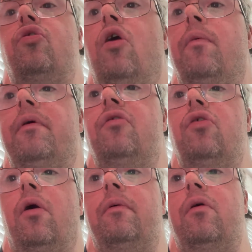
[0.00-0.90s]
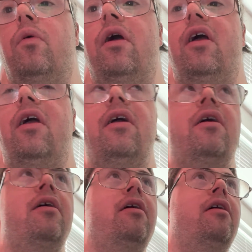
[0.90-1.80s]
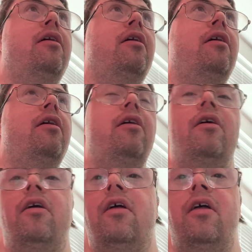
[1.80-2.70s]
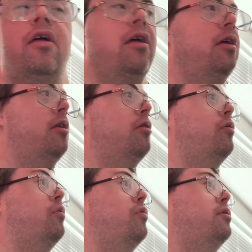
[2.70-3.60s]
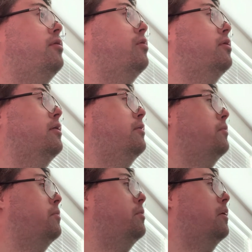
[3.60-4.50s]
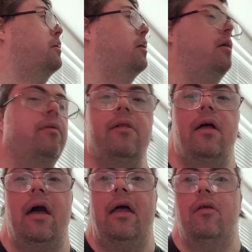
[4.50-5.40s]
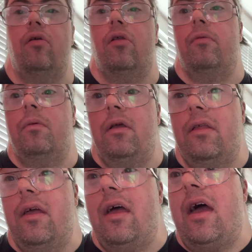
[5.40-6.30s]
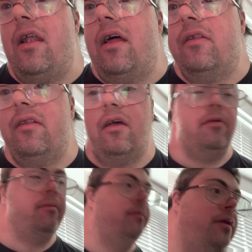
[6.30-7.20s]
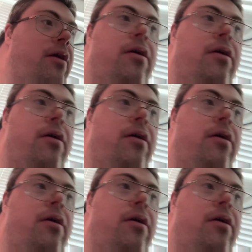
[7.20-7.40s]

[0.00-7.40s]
WWE, you know, all sorts of my games, and I'm going to be the LSN. Yeah,